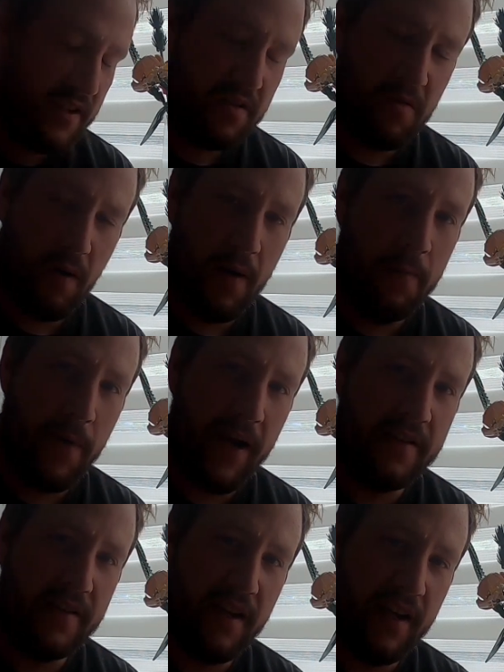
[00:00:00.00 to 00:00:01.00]
It's quite
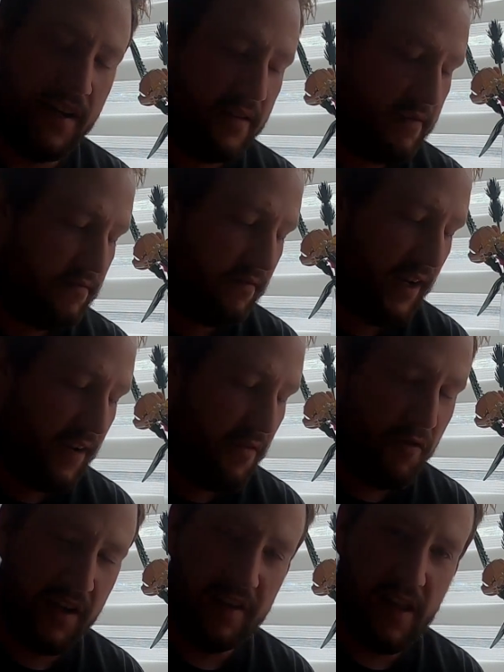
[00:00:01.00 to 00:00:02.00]
basic. I have a
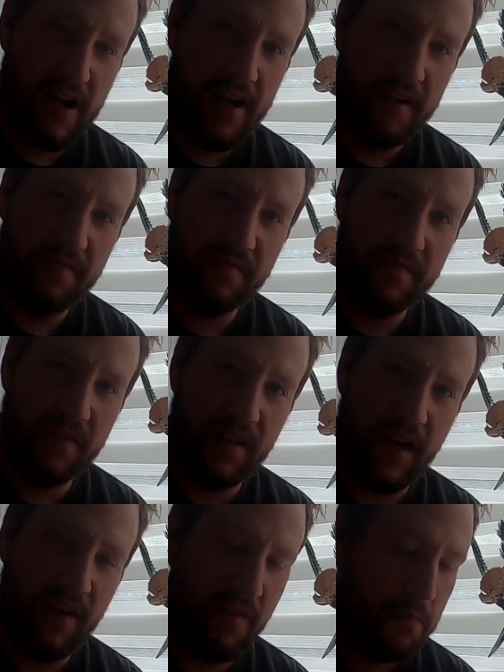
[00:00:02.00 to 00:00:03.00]
ring light,
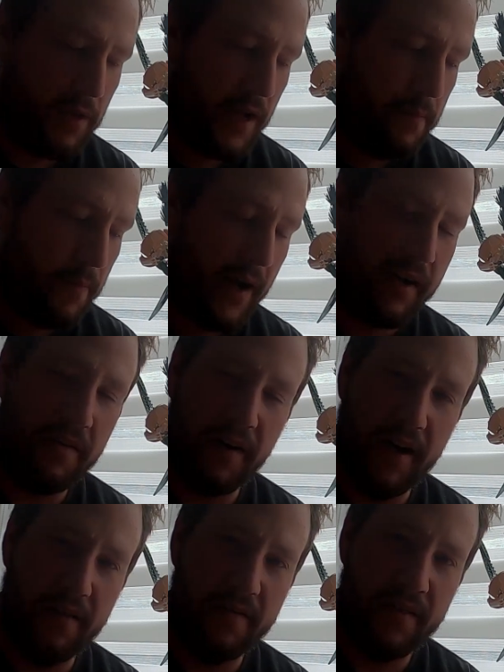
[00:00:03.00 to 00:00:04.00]
I have a plain
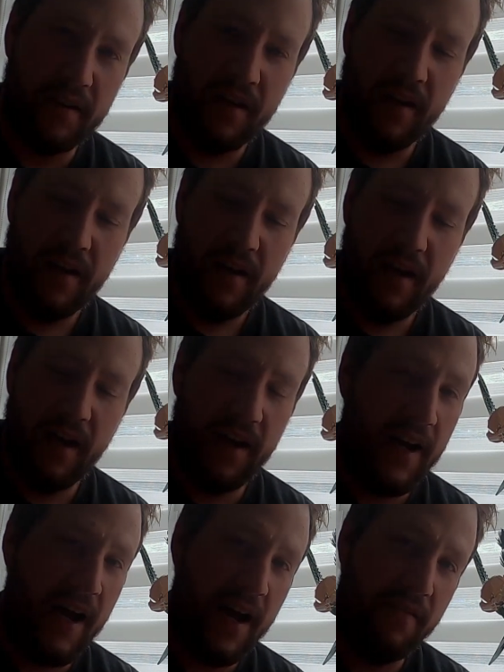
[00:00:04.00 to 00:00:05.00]
background, and
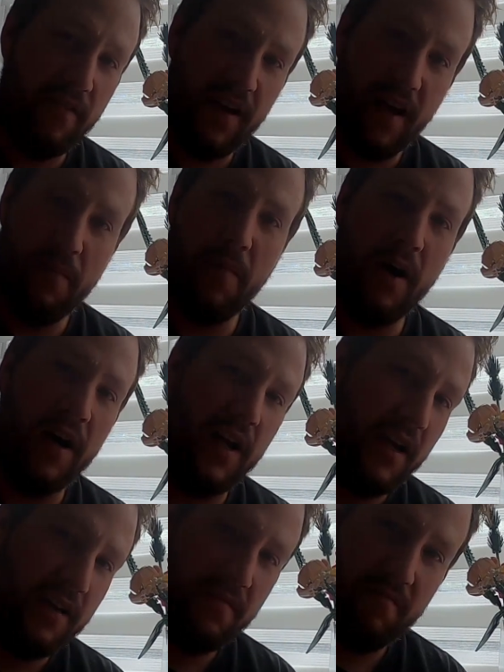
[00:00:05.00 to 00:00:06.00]
I have
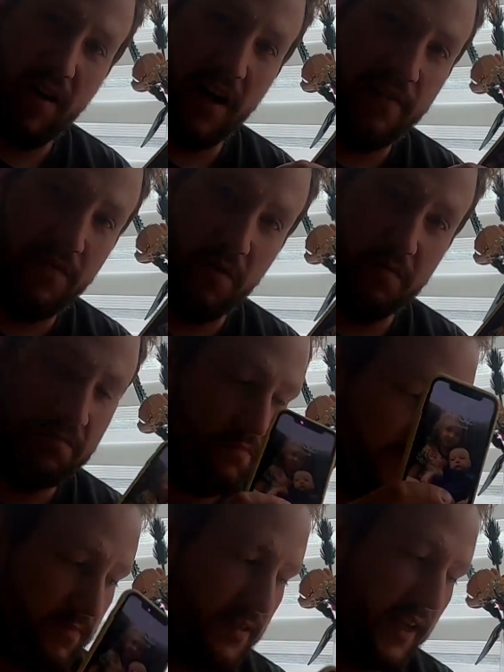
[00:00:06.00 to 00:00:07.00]
my iPhone.
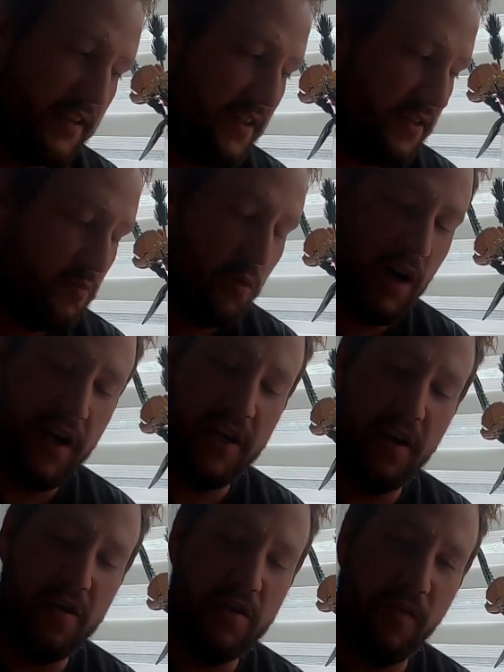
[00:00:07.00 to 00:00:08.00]
That is what I
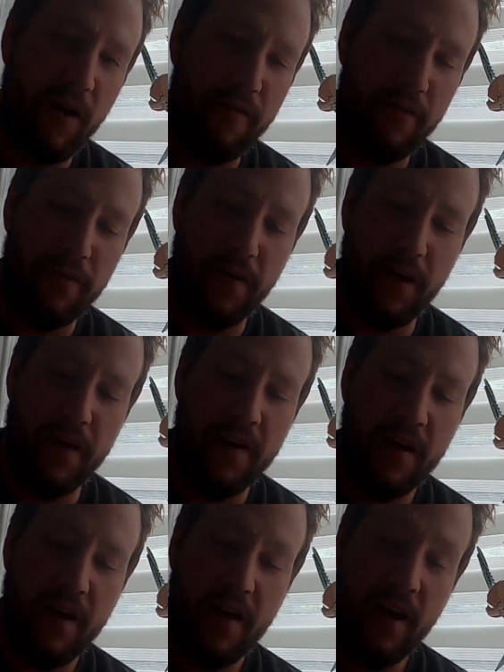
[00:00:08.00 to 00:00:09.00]
use for everything
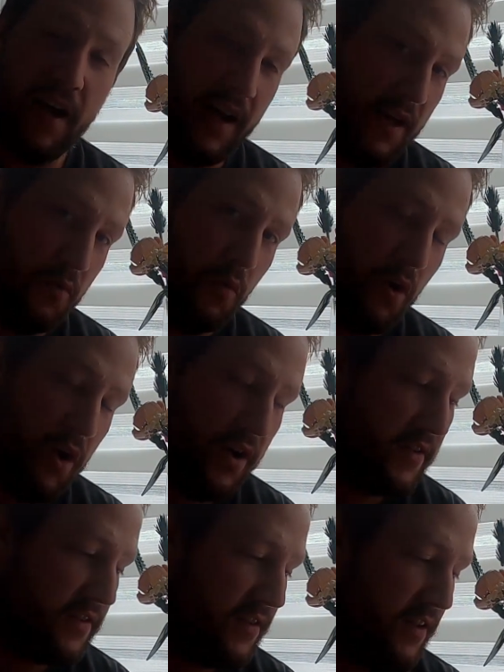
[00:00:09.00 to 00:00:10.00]
and it
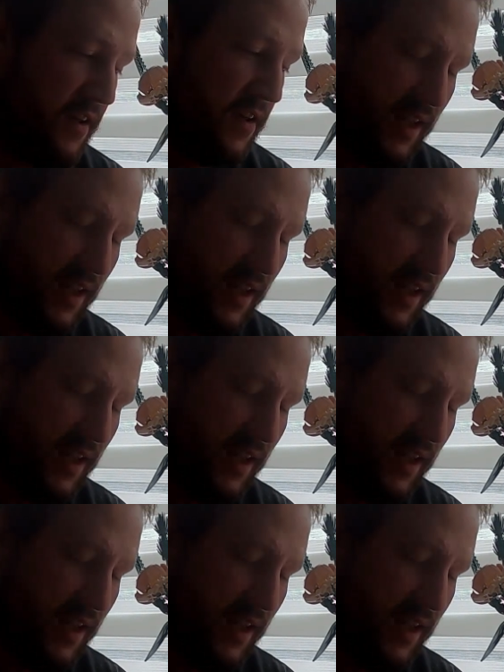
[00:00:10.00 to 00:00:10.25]
works.